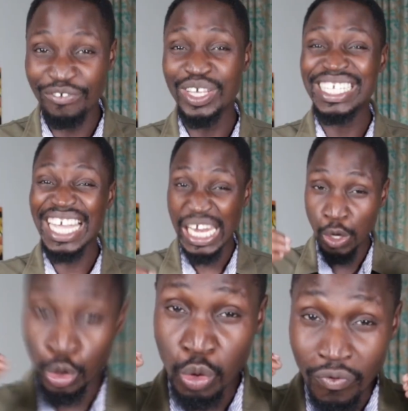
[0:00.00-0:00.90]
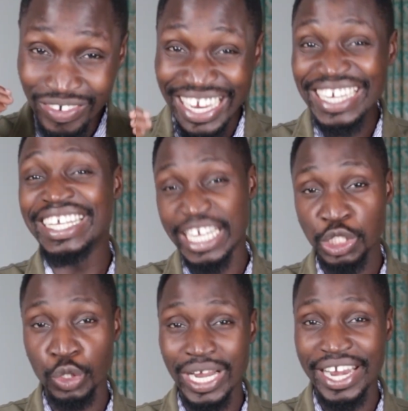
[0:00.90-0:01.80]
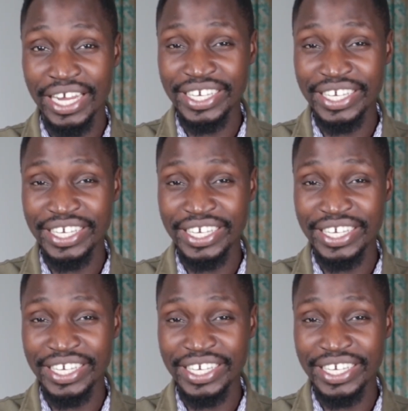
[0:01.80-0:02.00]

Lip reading: give it a lot of dedication and